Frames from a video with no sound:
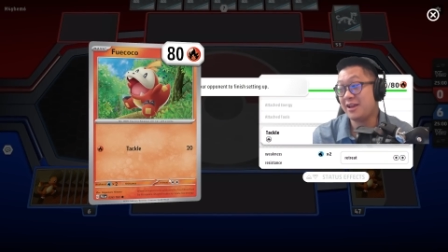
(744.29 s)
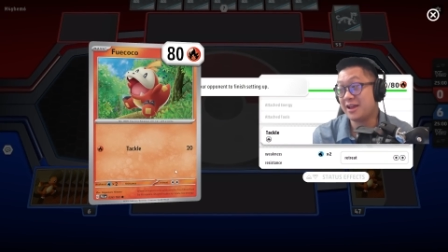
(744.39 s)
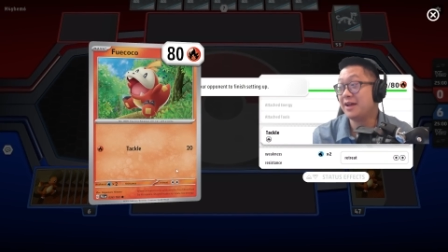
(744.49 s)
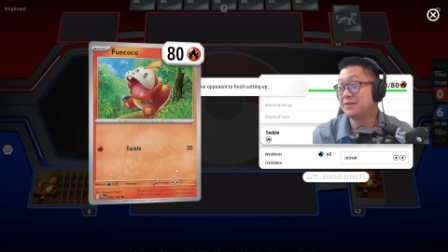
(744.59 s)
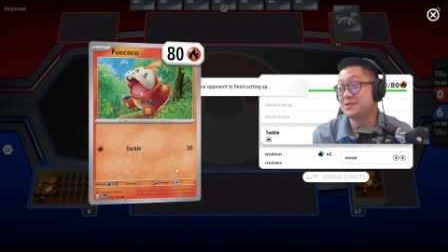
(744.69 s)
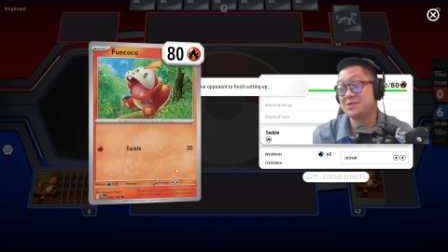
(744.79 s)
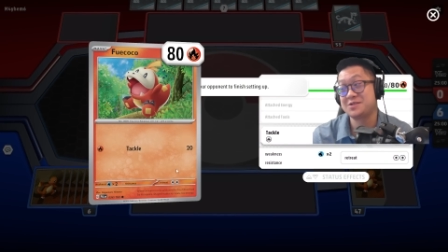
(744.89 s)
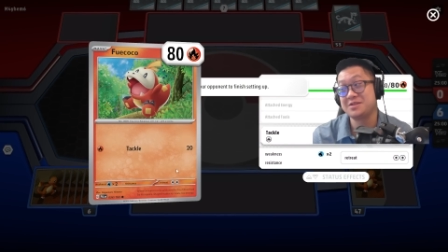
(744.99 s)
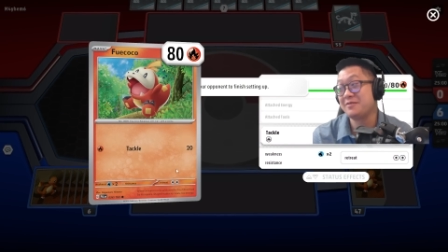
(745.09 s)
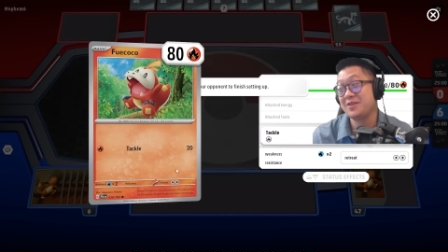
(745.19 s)
I, I'm
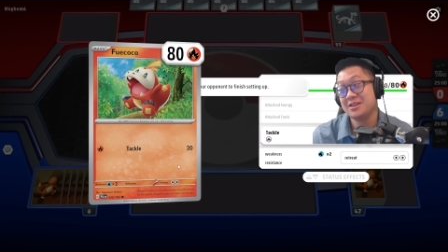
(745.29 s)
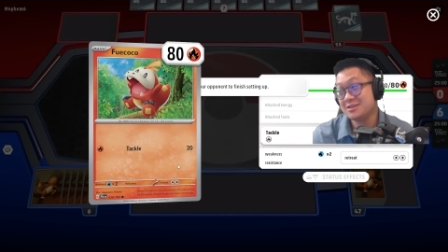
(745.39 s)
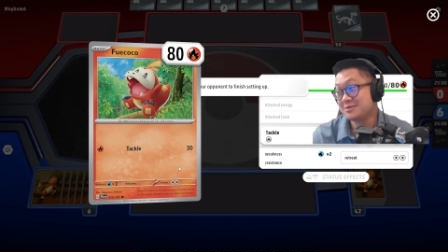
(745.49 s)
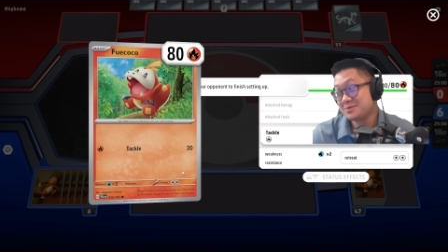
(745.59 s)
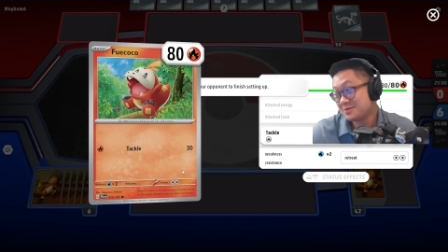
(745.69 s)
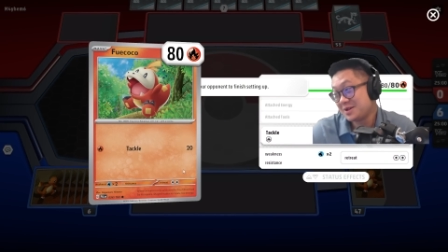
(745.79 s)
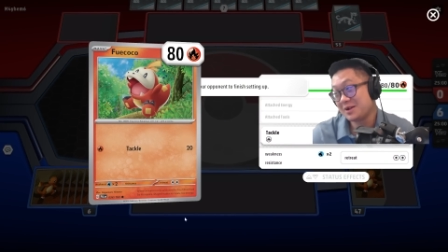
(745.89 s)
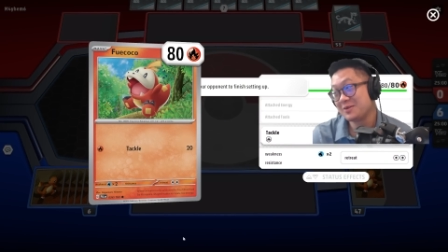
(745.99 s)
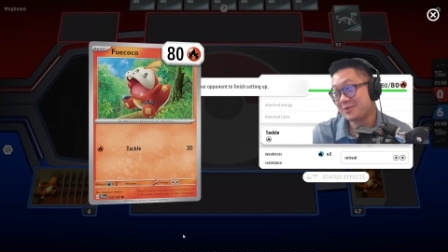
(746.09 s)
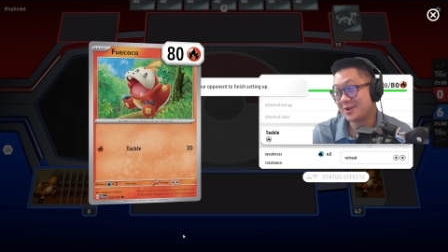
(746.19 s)
just not feeling, you
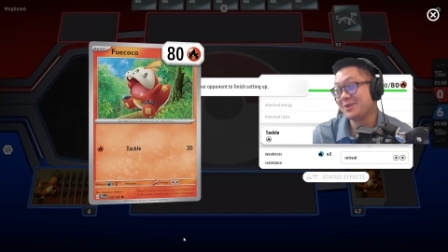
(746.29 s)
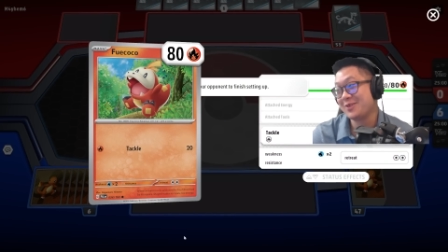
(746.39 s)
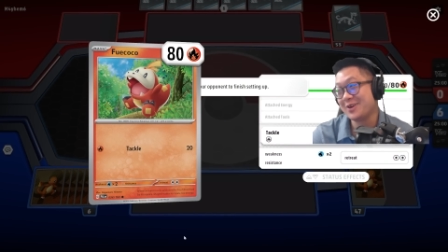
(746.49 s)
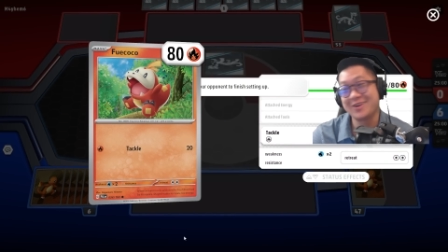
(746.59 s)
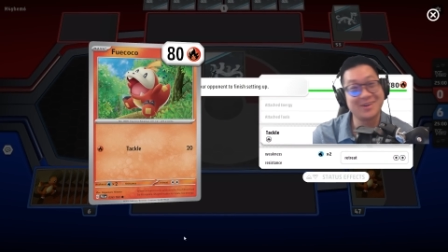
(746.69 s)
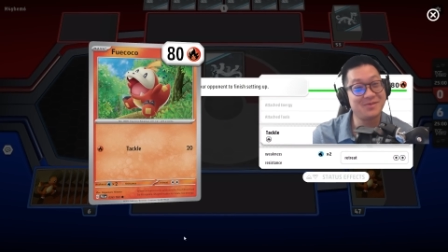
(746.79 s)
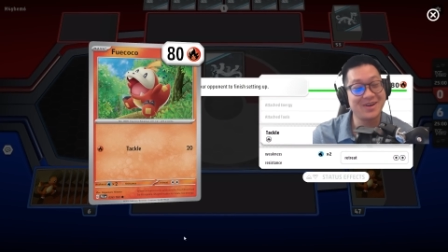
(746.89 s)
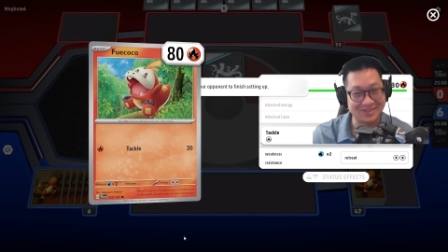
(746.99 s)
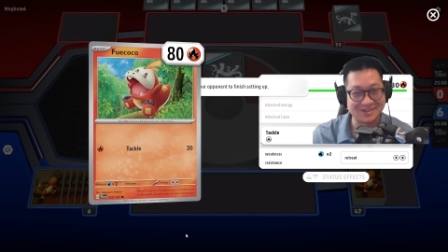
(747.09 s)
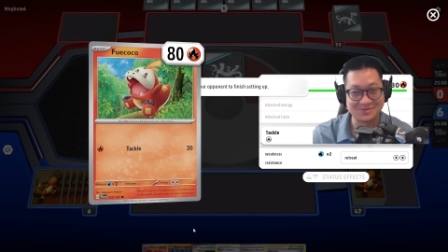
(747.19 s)
know, very, very good
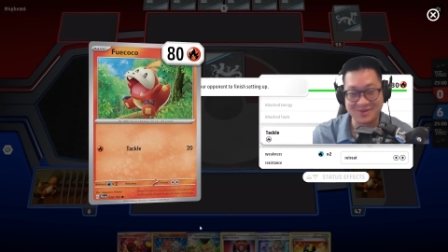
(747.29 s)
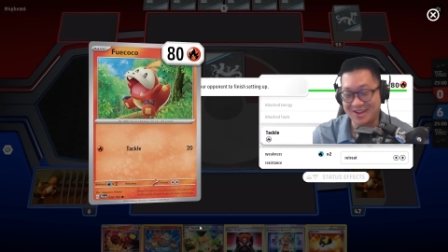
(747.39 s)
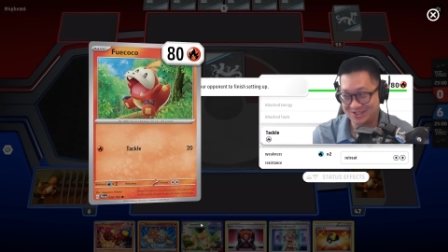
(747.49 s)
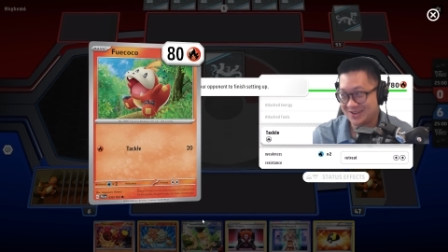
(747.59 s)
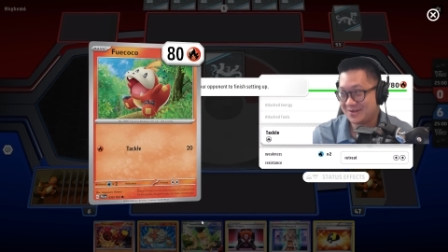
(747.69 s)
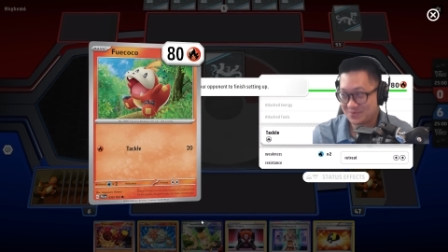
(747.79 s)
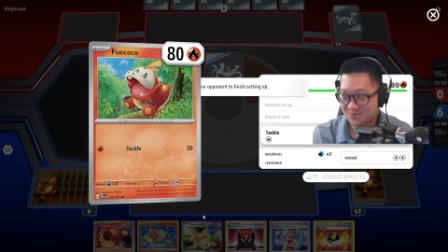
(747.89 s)
about this matchup.